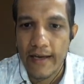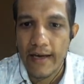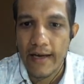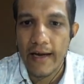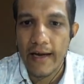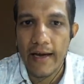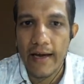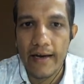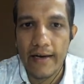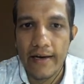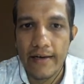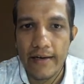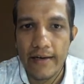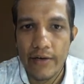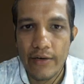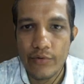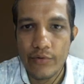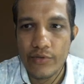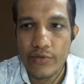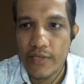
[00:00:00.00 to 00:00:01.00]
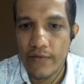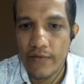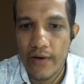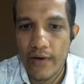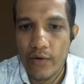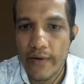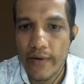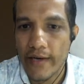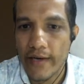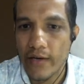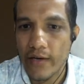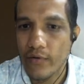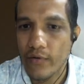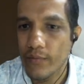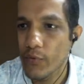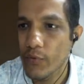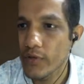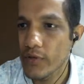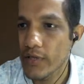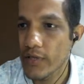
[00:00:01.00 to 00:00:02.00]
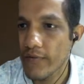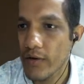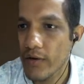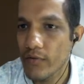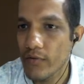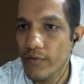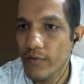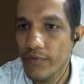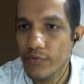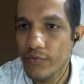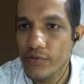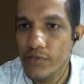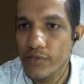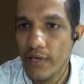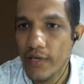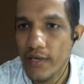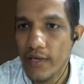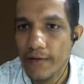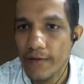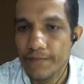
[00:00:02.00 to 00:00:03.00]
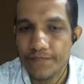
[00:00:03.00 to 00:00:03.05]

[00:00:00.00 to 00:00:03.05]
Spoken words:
and u star value, again we will put the value of u star,